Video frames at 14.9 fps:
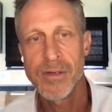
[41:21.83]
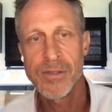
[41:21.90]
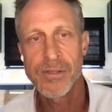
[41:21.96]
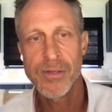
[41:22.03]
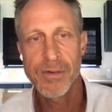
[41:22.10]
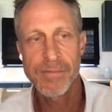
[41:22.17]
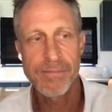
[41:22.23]

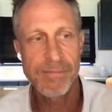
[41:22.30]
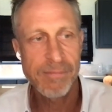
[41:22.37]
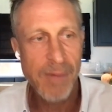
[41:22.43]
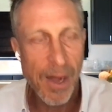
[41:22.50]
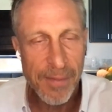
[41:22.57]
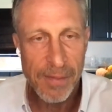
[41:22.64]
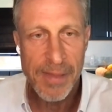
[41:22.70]
you're sort of
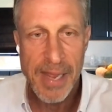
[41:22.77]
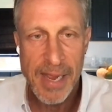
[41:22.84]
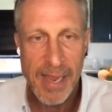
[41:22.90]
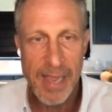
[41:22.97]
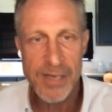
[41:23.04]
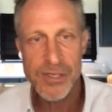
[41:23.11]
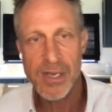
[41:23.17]
on the
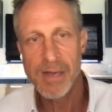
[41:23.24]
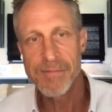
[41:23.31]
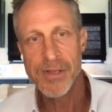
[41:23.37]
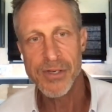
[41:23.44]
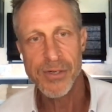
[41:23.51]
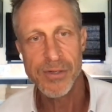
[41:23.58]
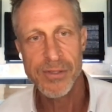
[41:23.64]
leading edge
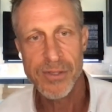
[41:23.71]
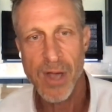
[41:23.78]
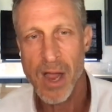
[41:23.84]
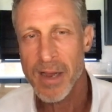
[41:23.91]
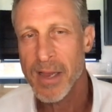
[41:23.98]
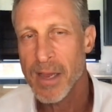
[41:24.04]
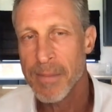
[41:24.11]
of that you're
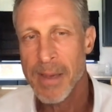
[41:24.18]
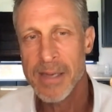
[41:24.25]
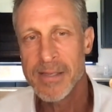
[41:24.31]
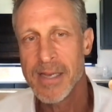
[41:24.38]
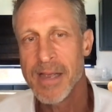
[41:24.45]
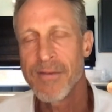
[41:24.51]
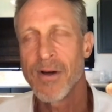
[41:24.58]
talking
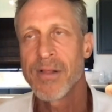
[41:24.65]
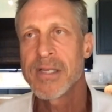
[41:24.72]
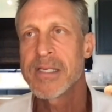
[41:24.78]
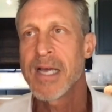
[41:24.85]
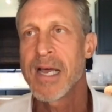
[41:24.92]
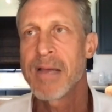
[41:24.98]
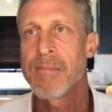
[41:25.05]
about dave
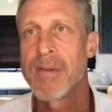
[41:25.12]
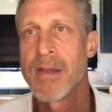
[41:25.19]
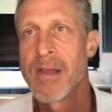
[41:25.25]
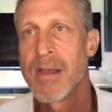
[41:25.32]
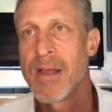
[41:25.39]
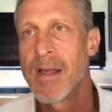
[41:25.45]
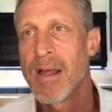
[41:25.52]
all the time